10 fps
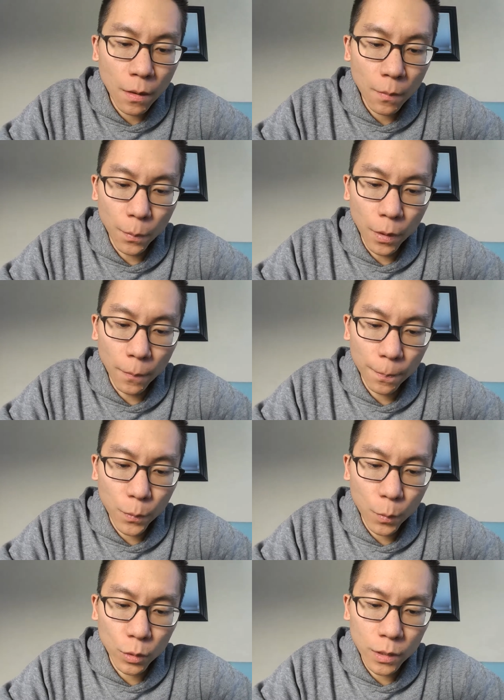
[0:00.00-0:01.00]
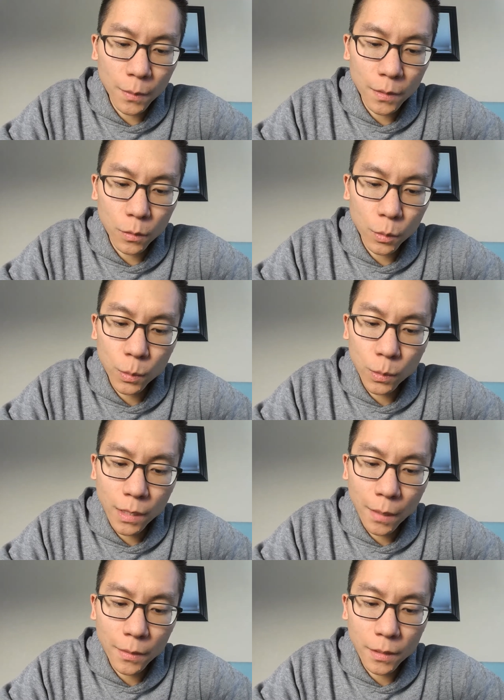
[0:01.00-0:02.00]
But wasabi
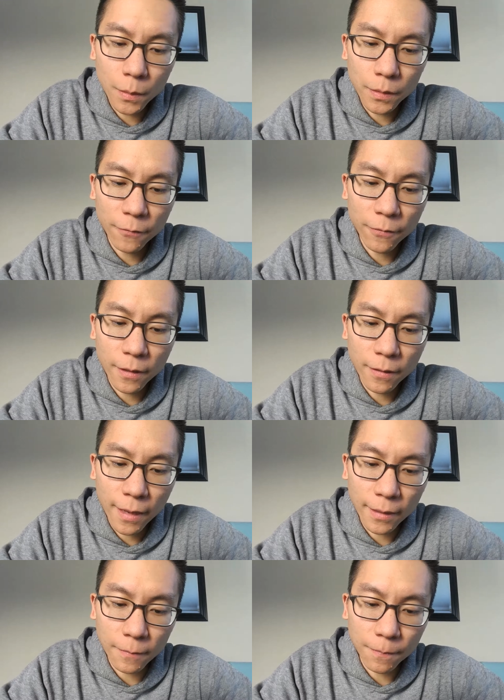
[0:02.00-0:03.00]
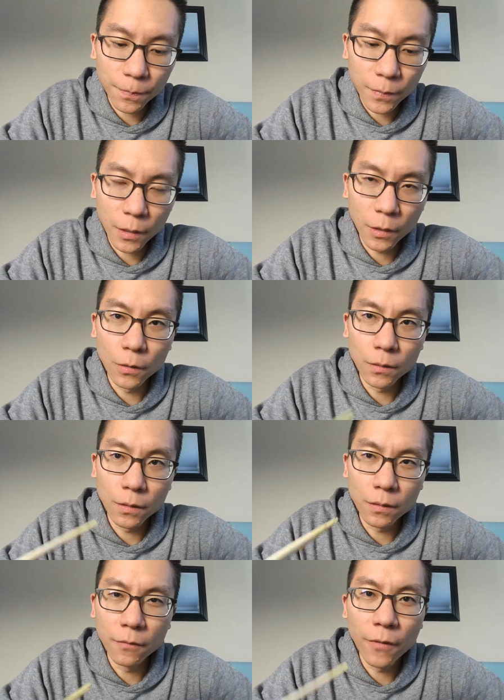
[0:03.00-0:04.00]
wasabi is a little different in that it the
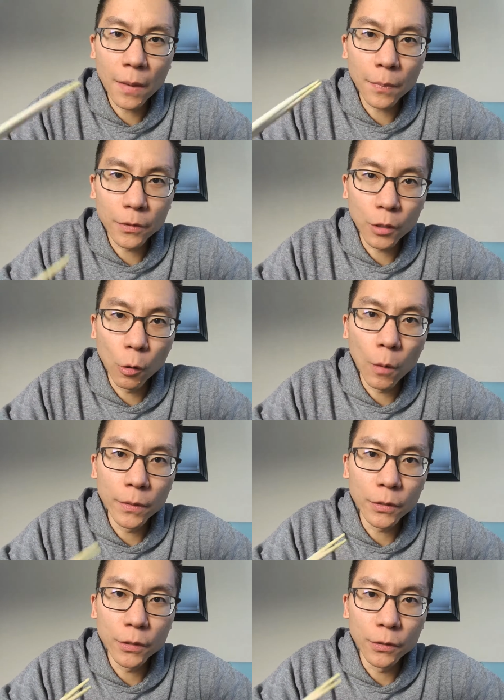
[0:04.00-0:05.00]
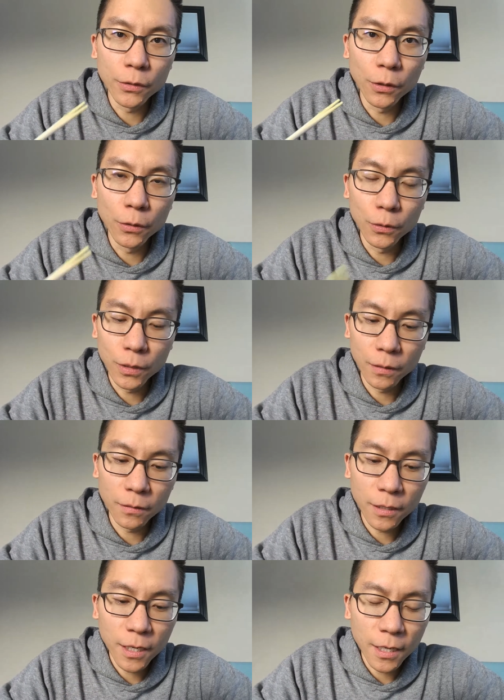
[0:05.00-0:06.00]
the, the vapors go up into your nose
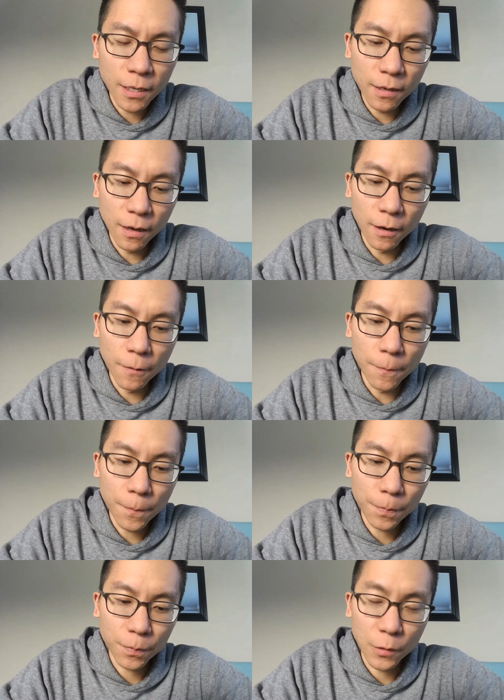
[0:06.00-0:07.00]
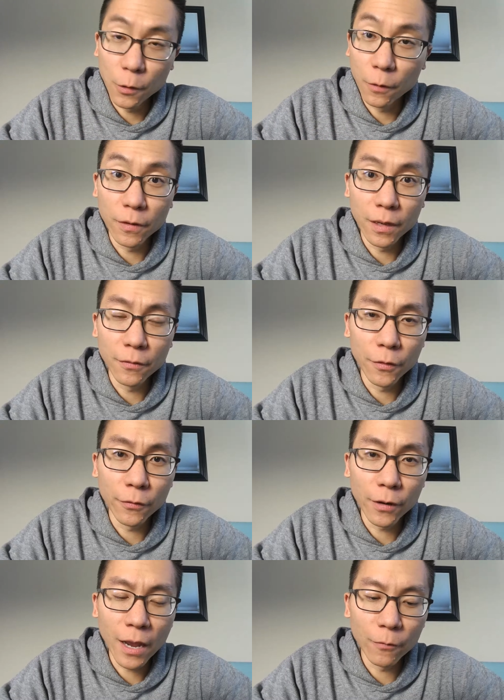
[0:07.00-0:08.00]
and um, you know if, if you
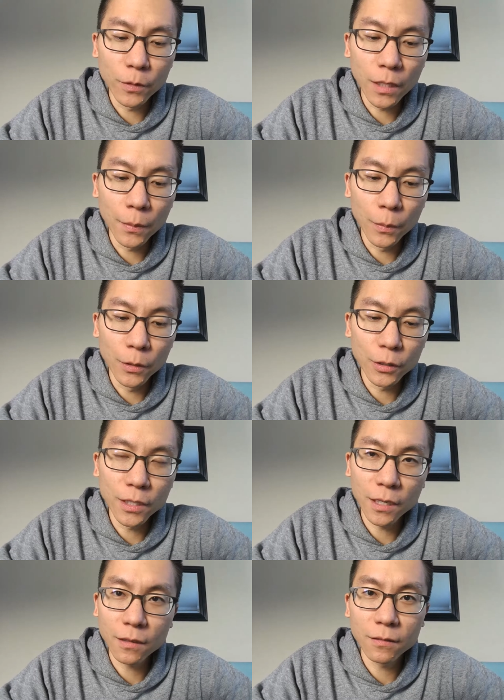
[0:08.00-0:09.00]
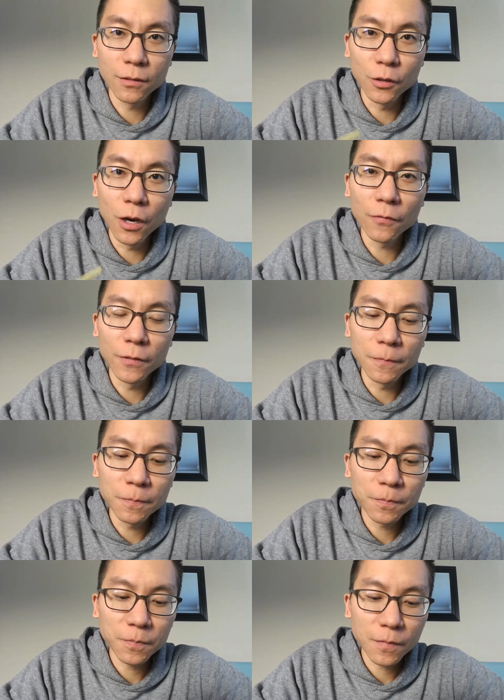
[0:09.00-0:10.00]
ever have wasabi when you're sick, you know you
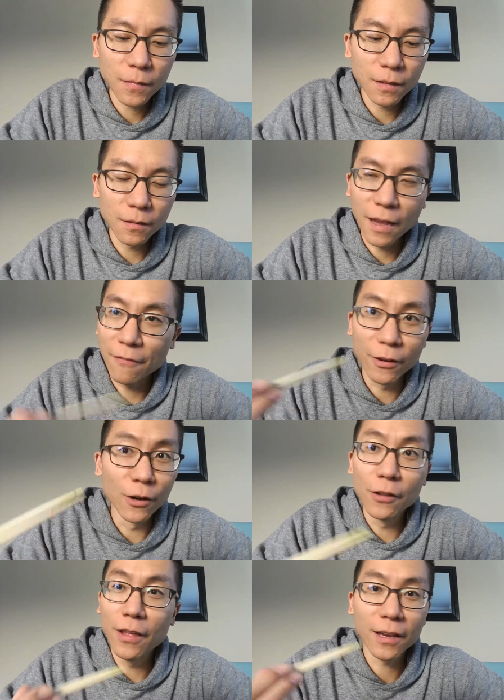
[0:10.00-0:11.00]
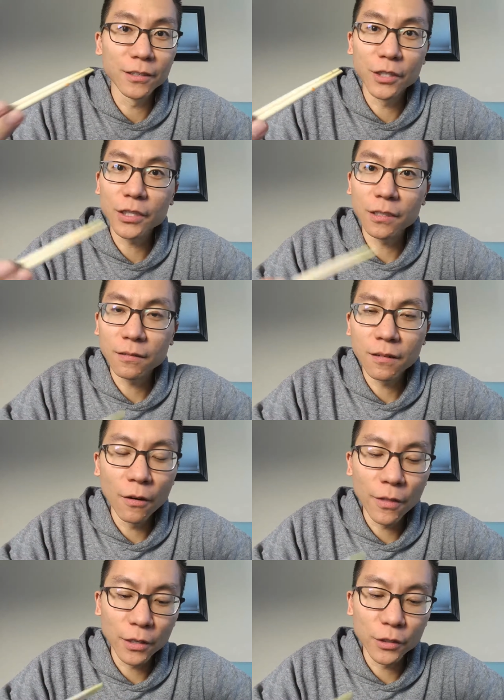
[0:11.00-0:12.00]
often have that all that congestion
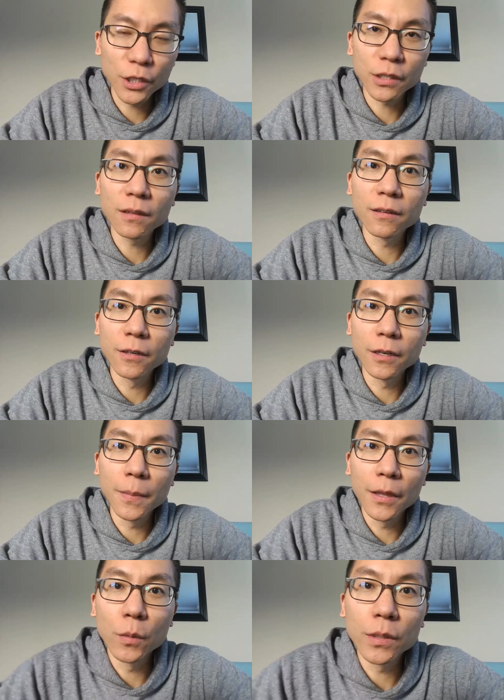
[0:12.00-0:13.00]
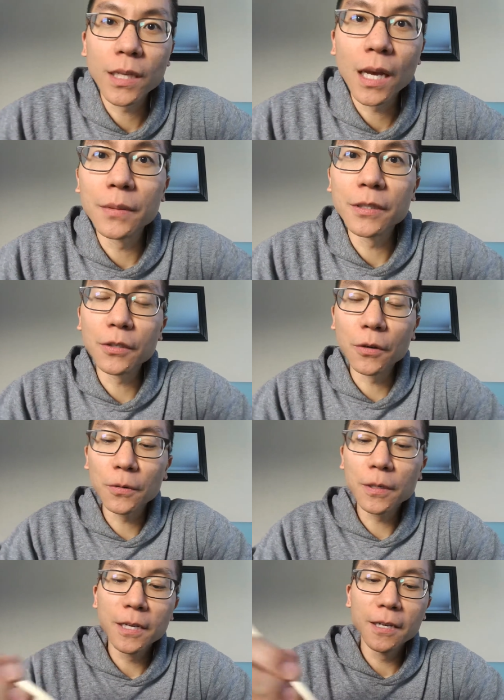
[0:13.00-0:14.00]
all that congestion cleared up by the wasabi.
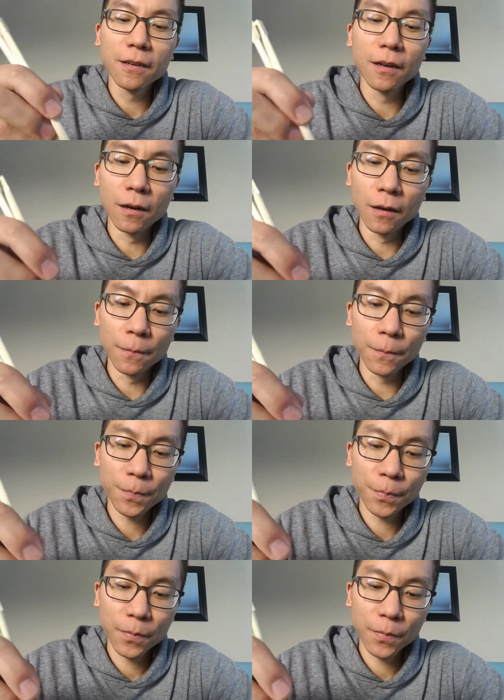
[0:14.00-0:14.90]
So um,